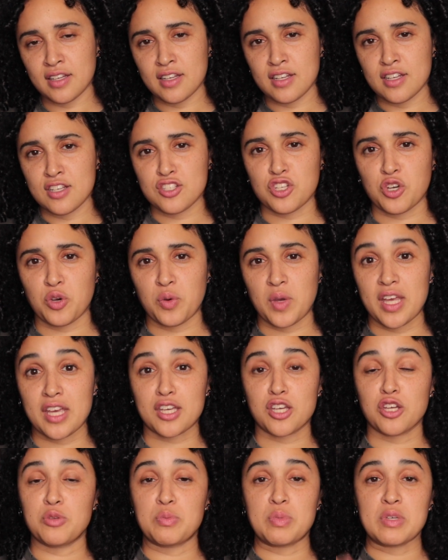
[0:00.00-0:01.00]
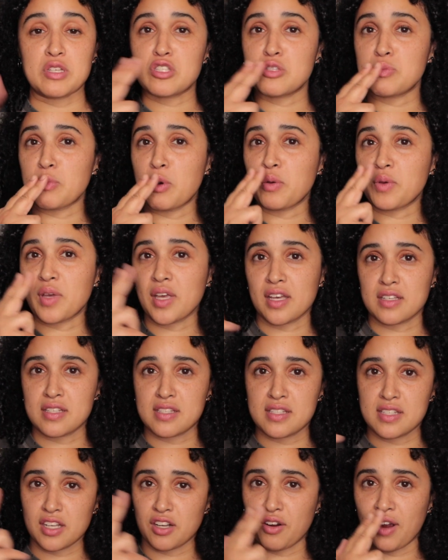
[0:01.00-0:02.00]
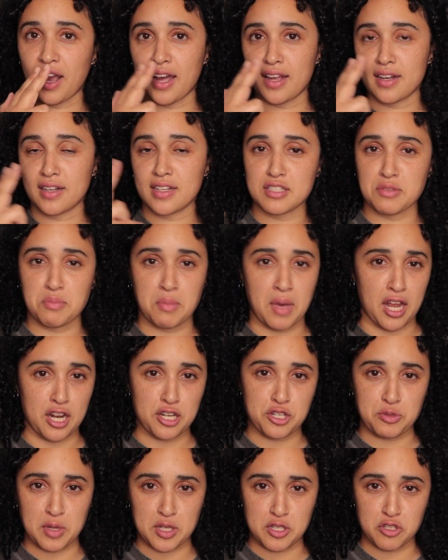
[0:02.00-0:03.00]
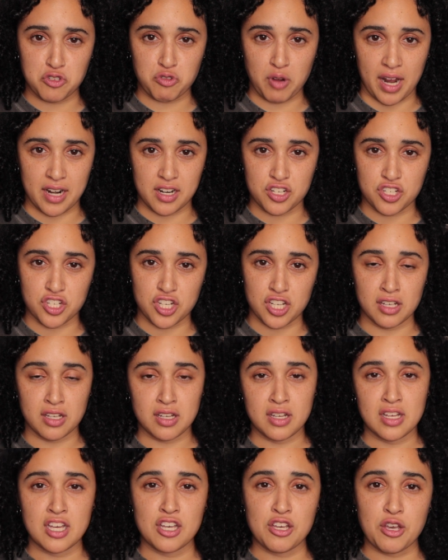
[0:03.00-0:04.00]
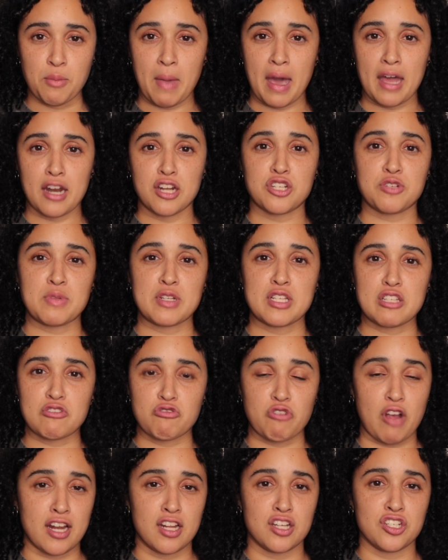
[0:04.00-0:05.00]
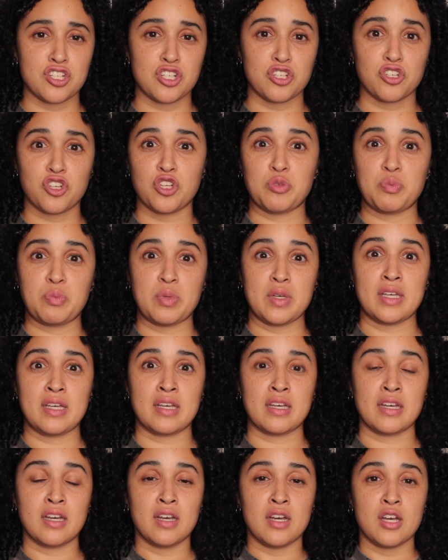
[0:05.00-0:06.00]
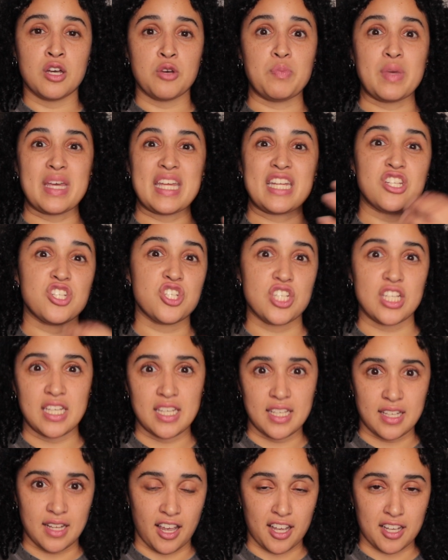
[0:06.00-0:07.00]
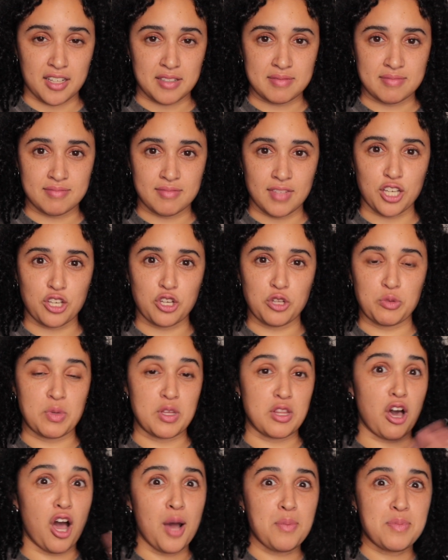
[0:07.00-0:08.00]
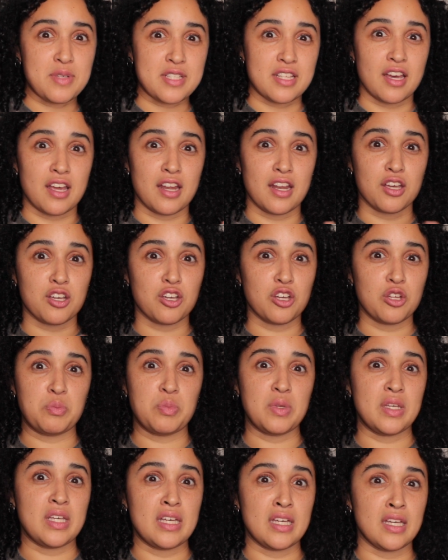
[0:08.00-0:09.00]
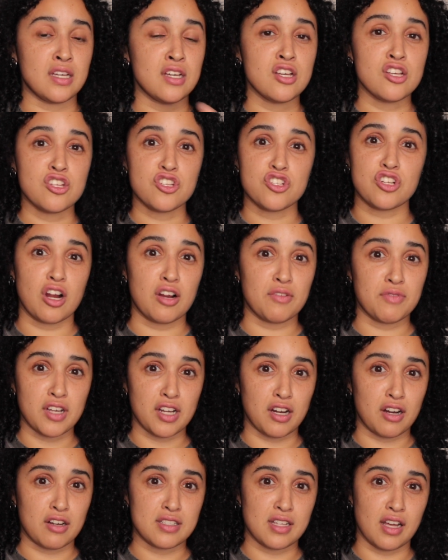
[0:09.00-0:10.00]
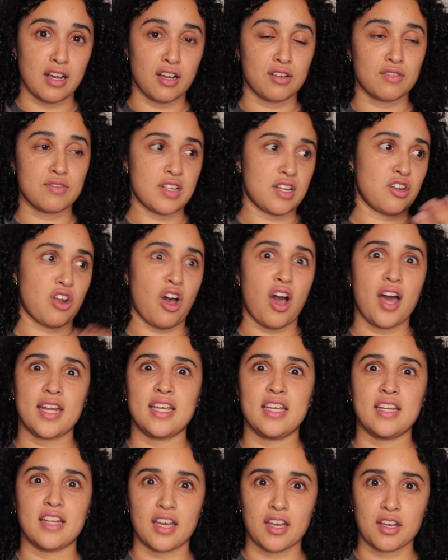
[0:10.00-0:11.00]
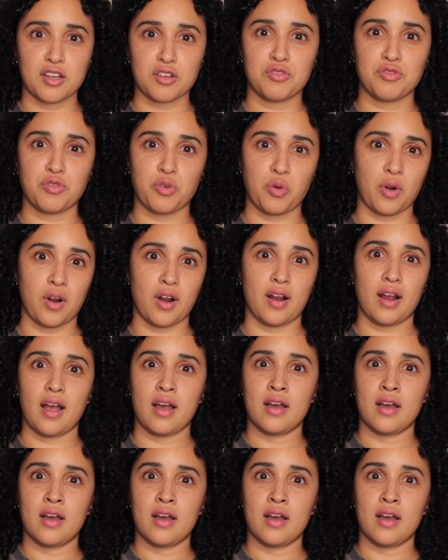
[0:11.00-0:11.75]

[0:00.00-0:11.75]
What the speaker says: So it could be smoking a cigarette is a management strategy. A management strategy could be binge eating. It could be the opposite. It could be starving ourselves and not eating for